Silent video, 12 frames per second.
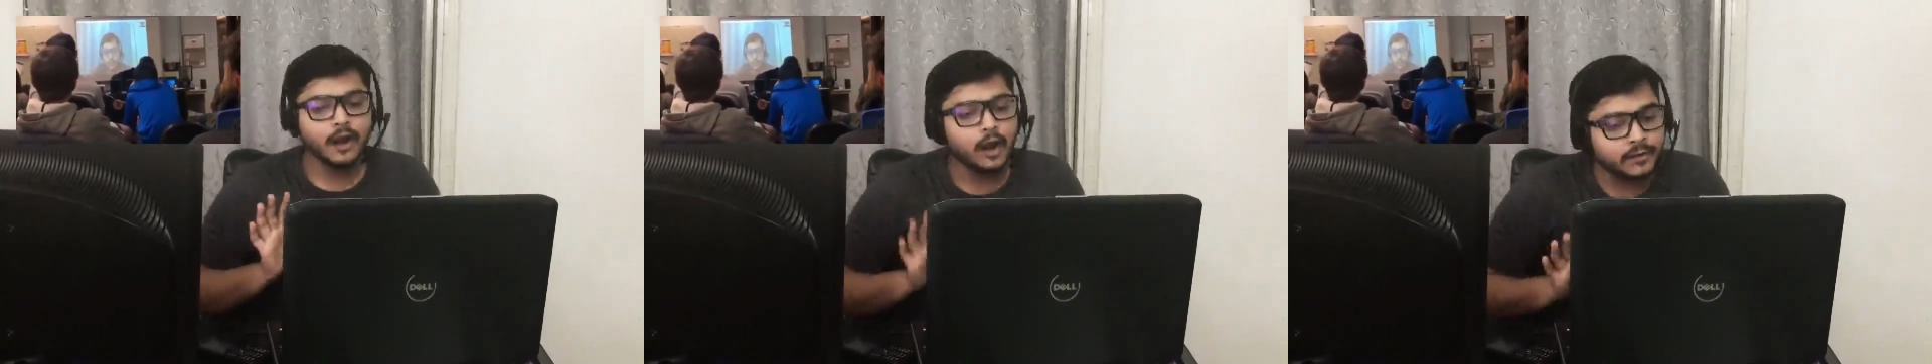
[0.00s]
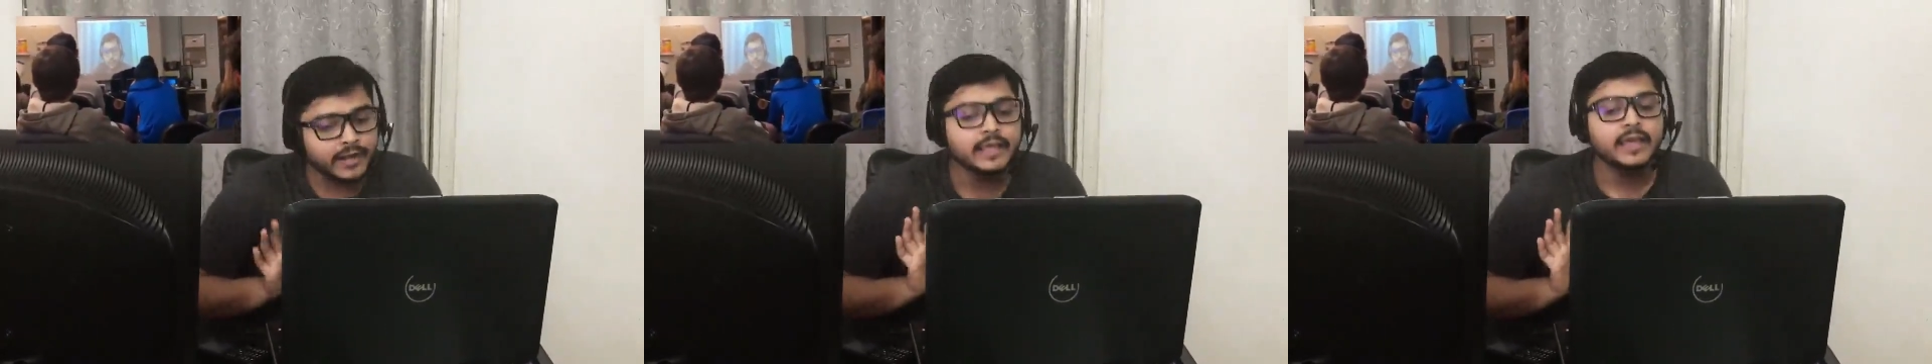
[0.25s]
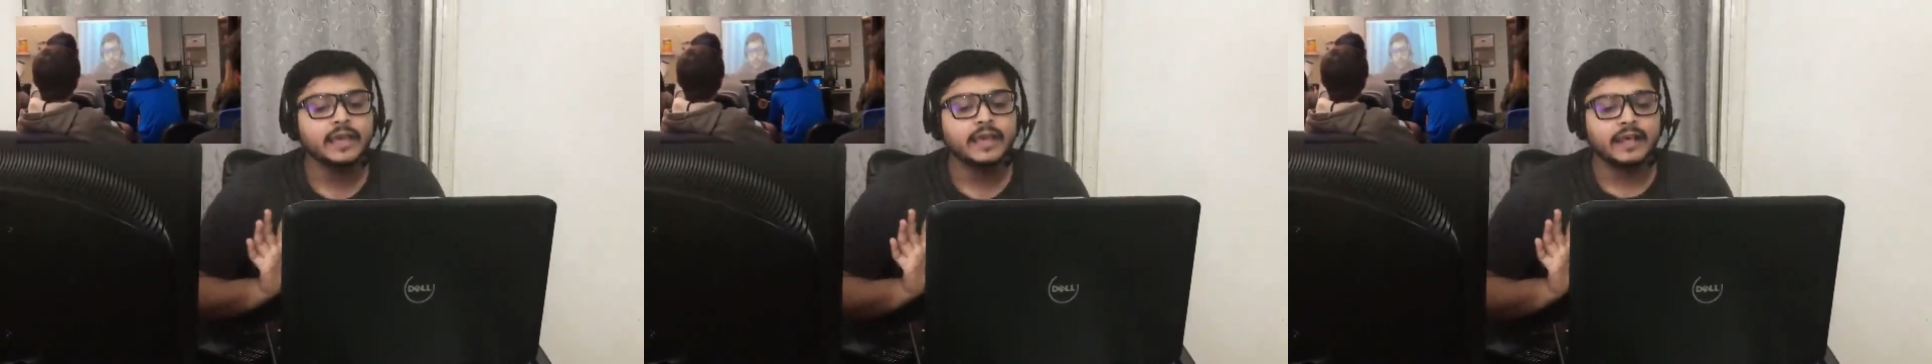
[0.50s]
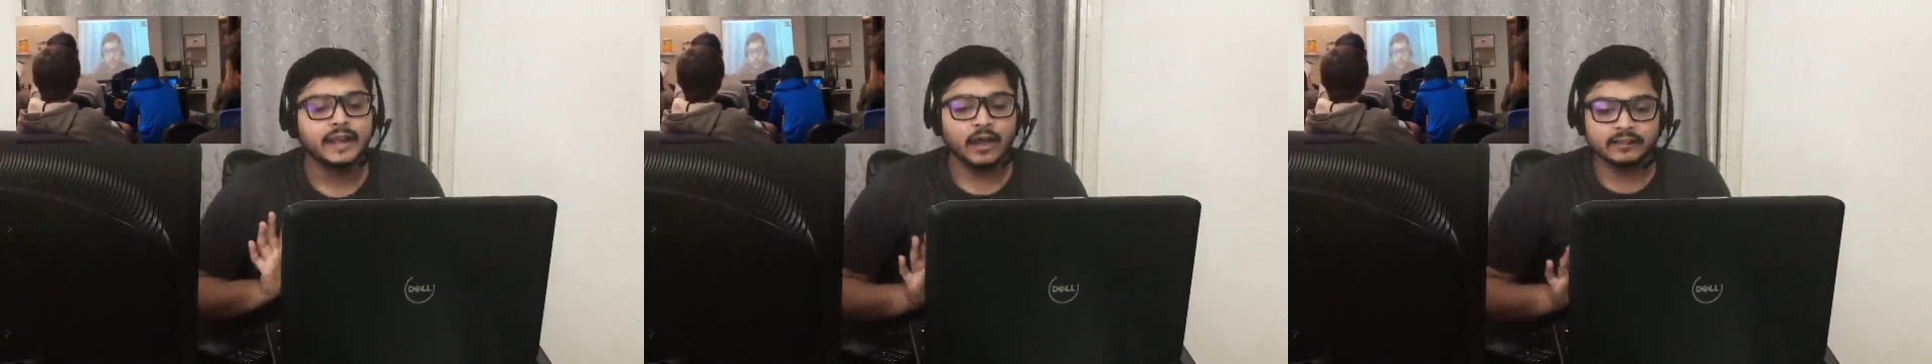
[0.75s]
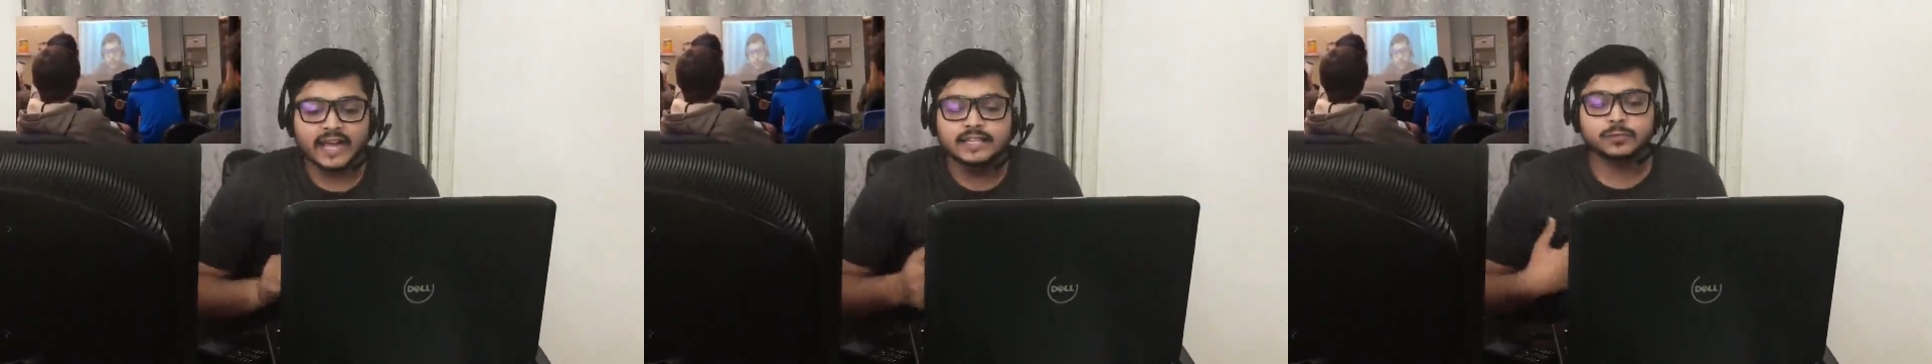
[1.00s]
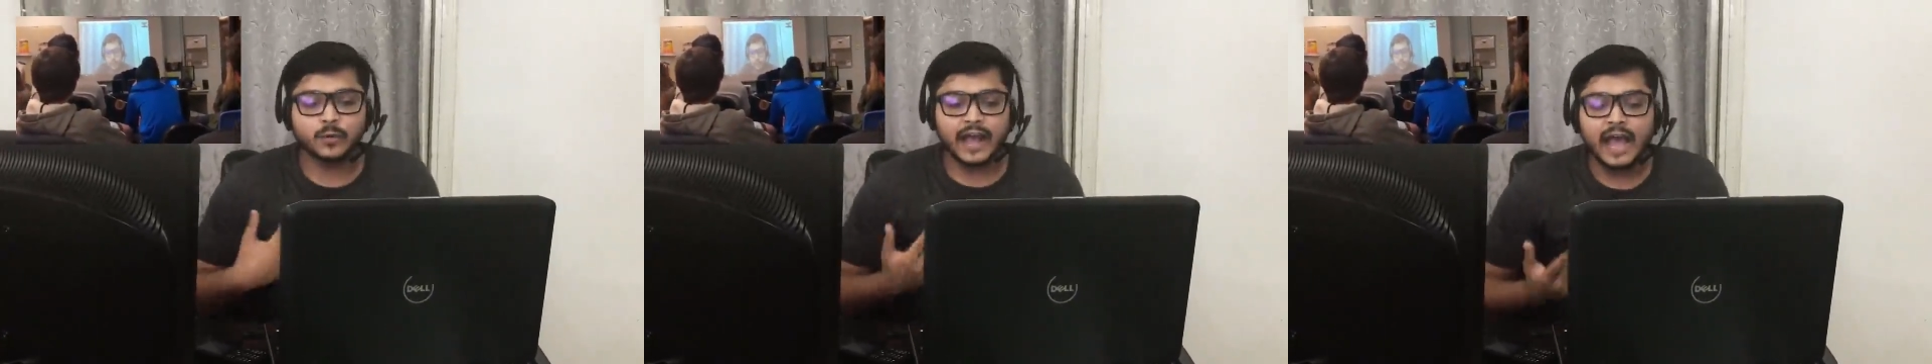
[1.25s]
All right, now
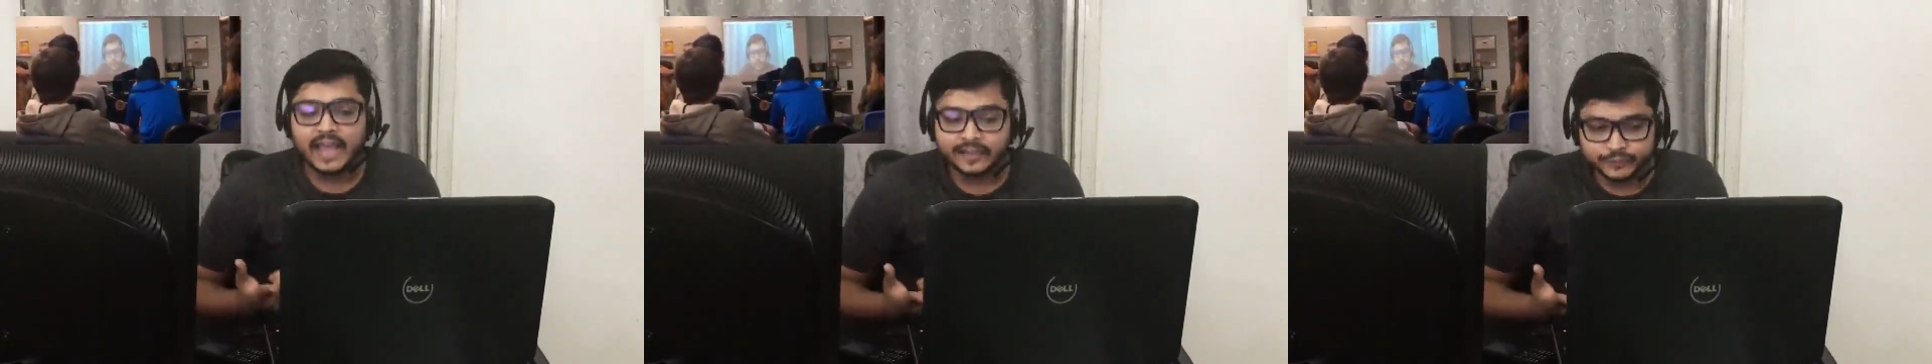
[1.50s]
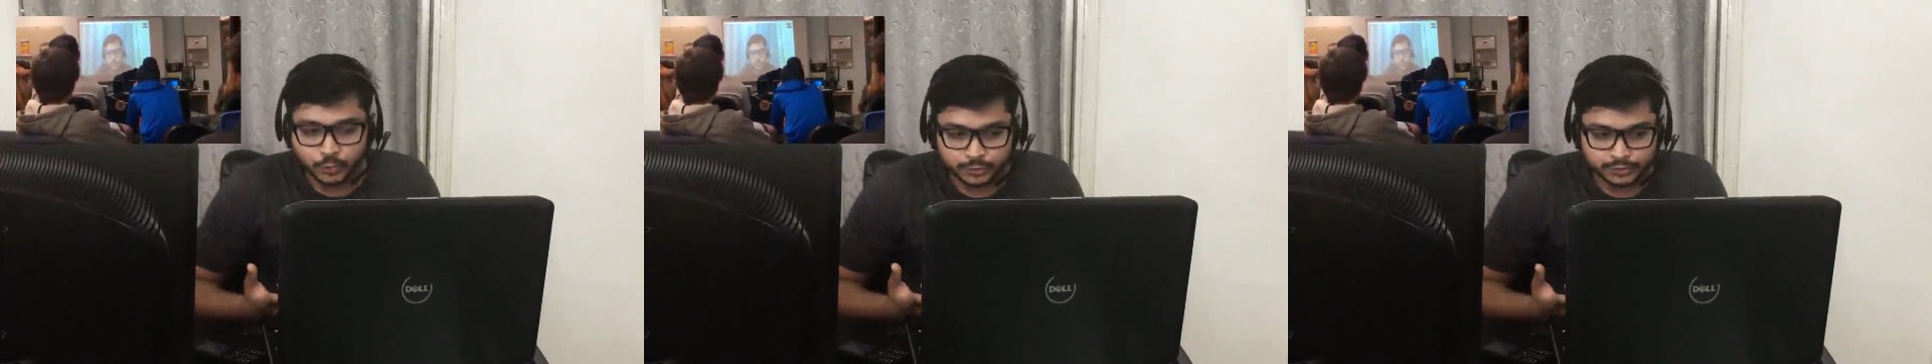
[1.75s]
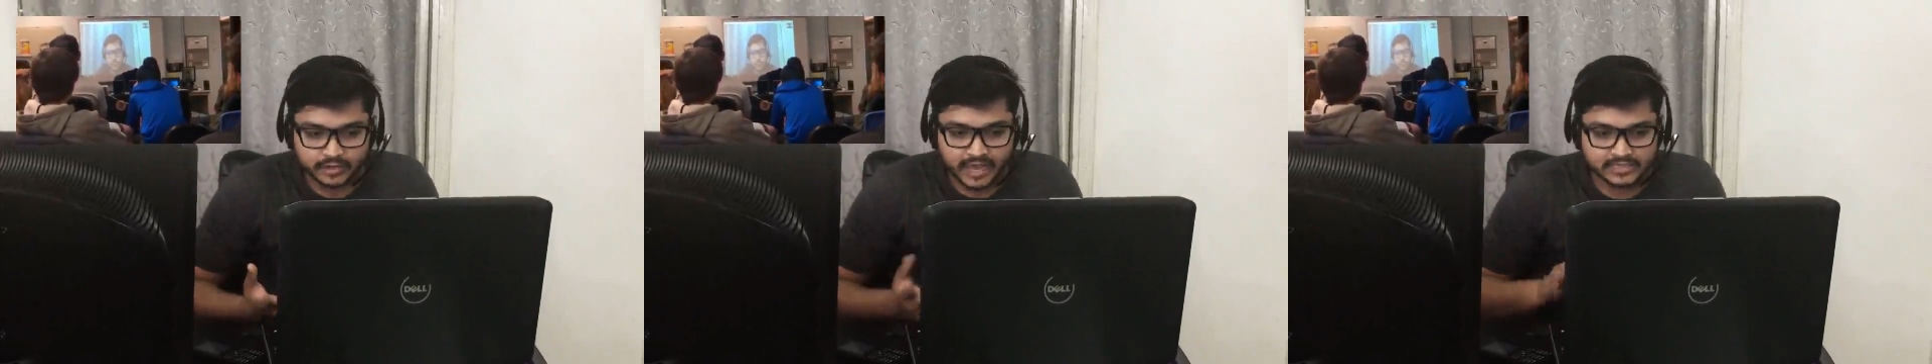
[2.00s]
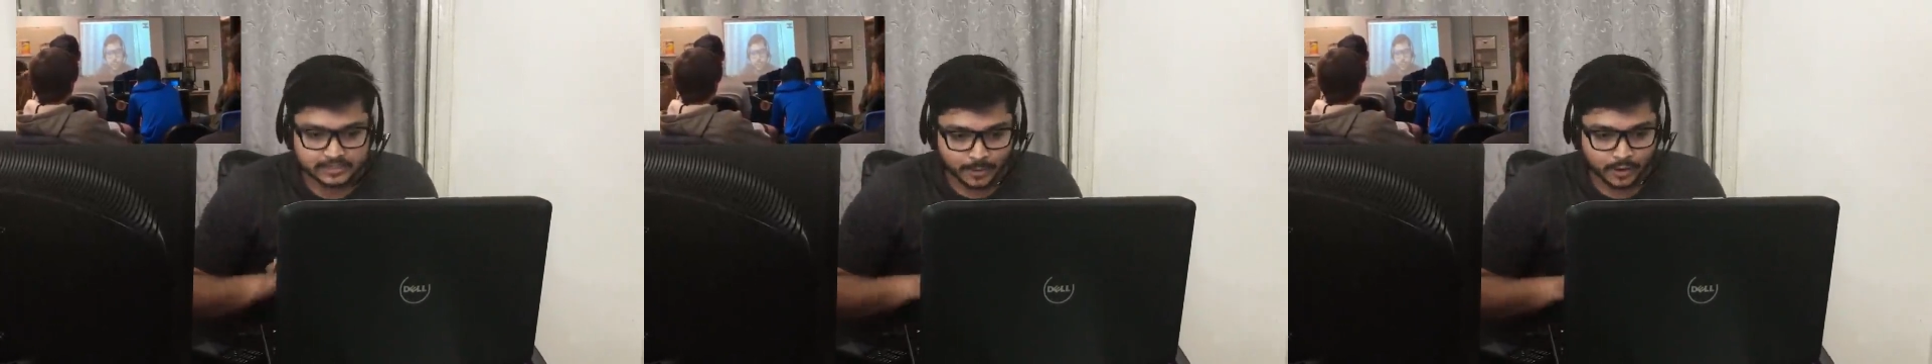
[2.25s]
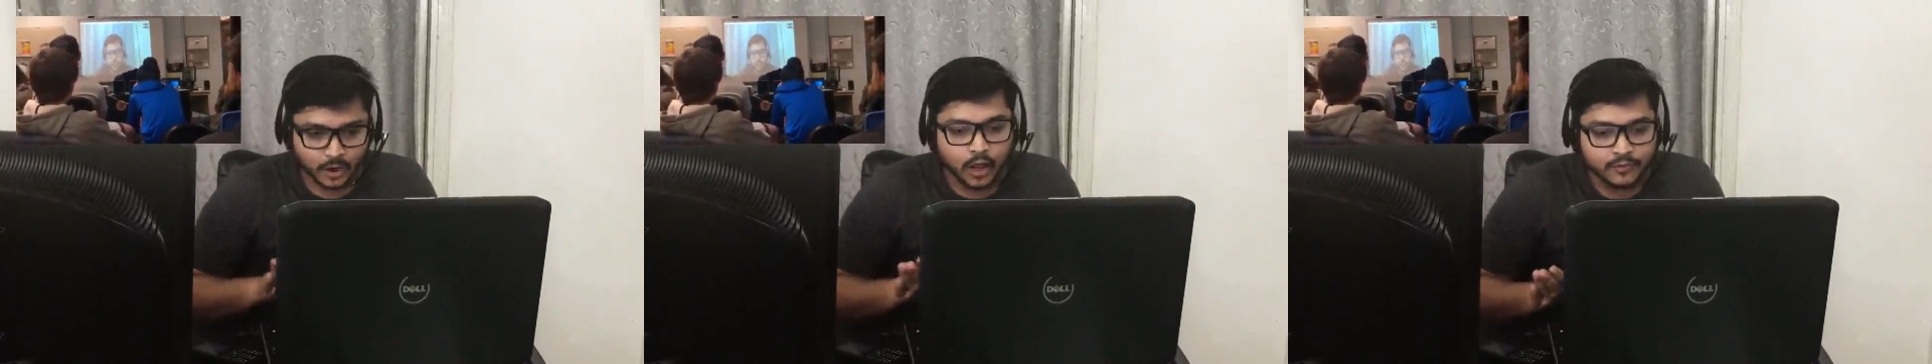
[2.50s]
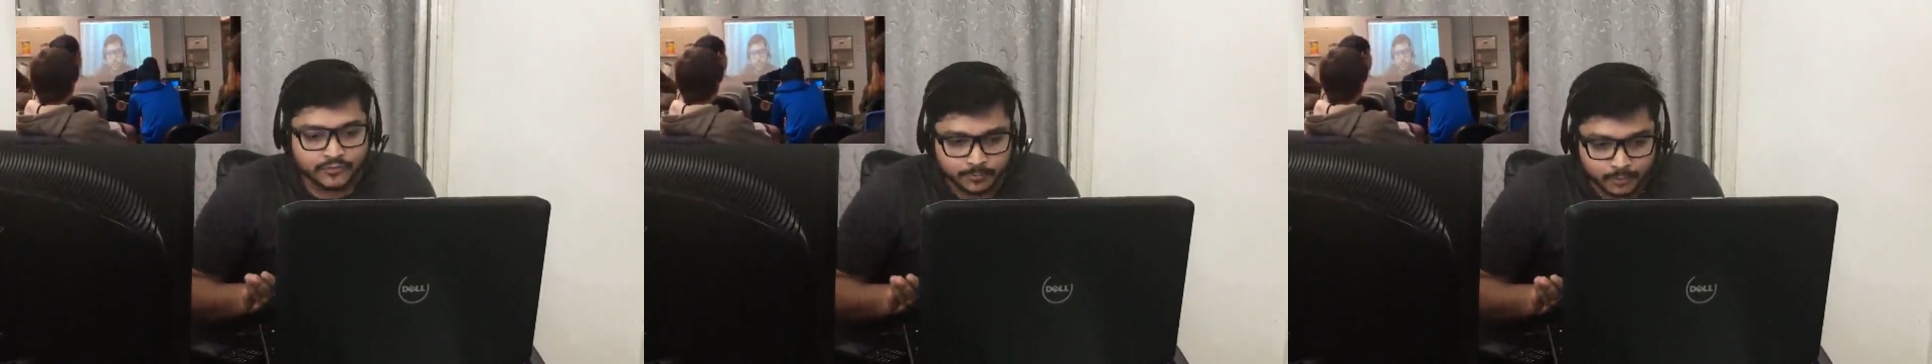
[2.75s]
that's what I have told you guys about
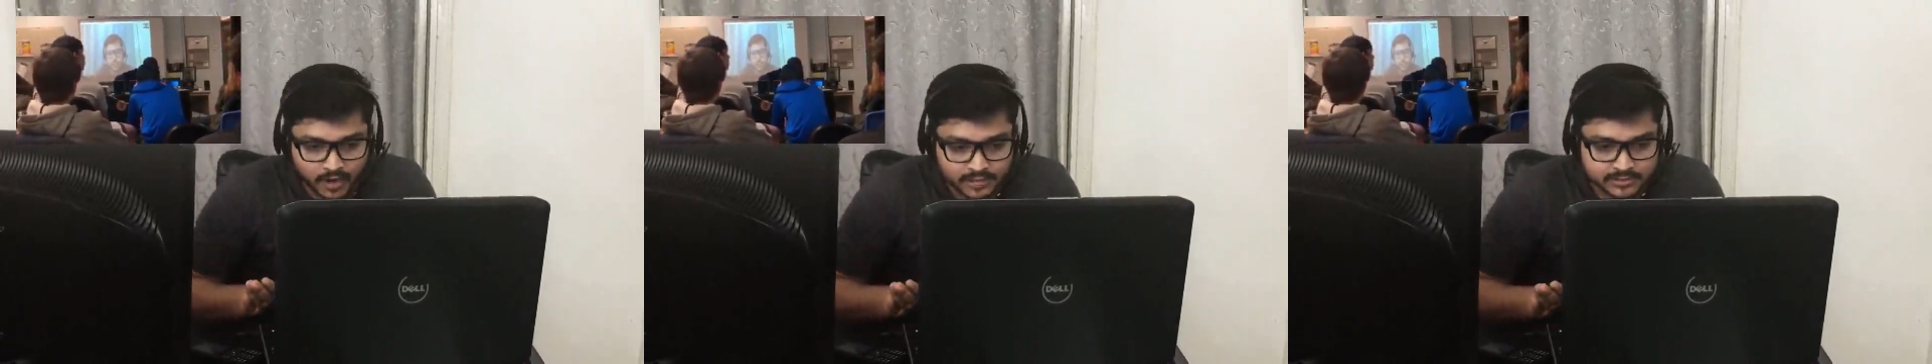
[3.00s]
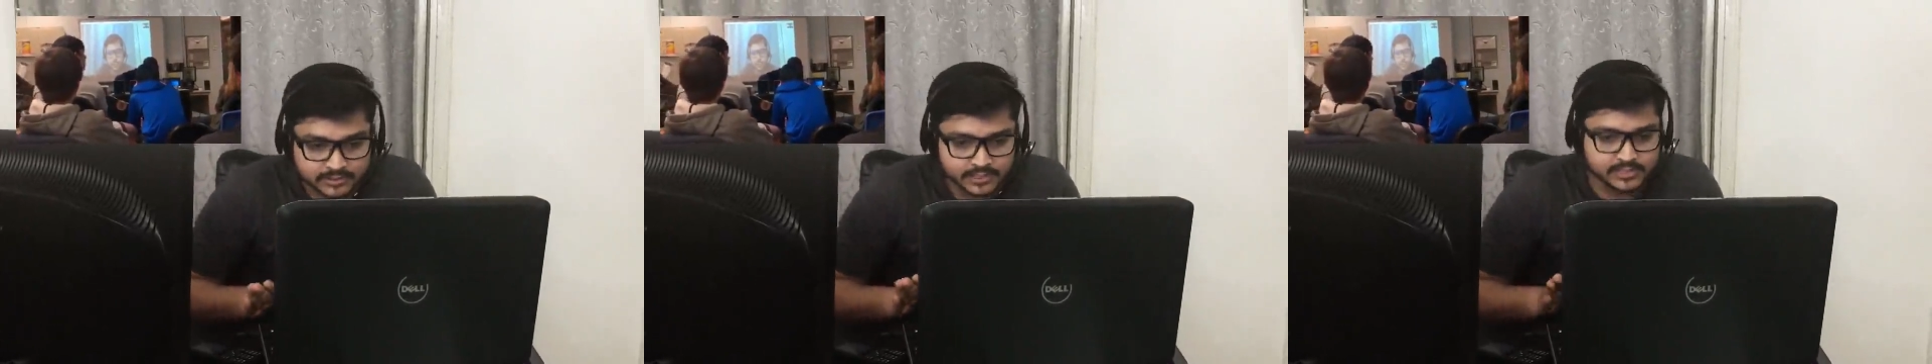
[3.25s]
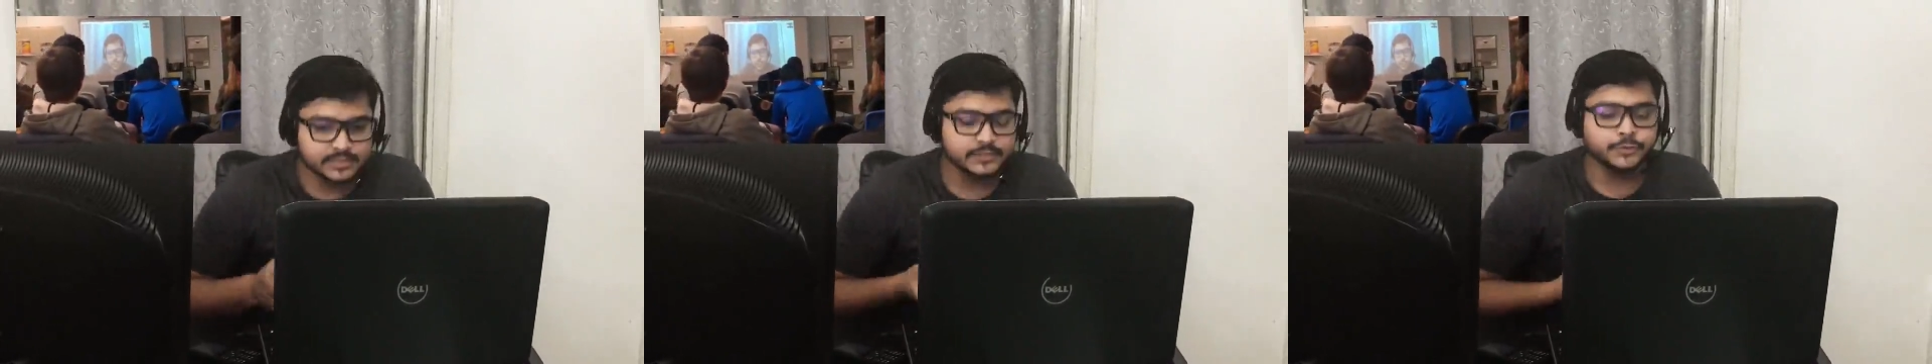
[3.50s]
all of the processes.